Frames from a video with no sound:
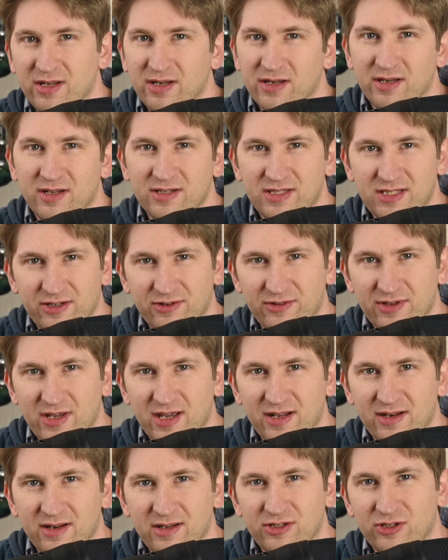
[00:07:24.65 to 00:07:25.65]
Until
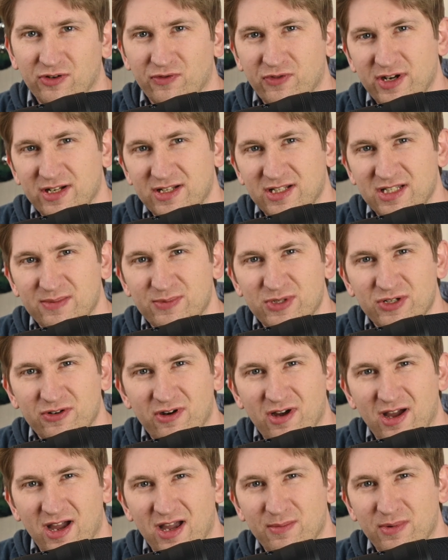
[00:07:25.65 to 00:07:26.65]
then, don't forget to
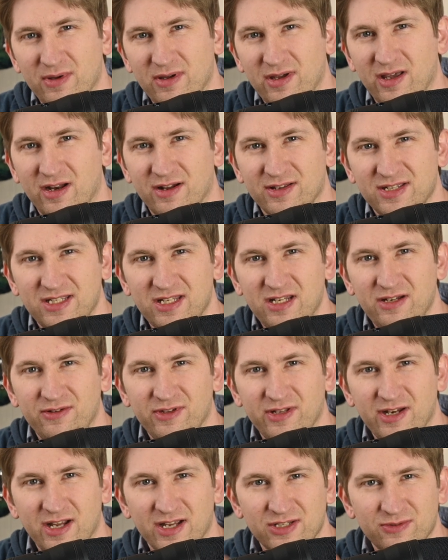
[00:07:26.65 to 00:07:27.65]
subscribe, and I'll see you in
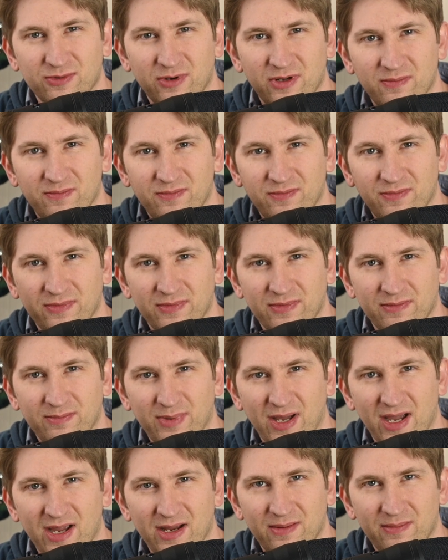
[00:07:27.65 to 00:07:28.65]
the next one.
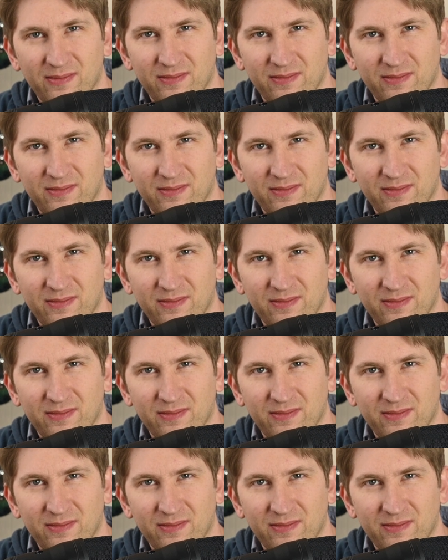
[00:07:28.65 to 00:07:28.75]
Bye.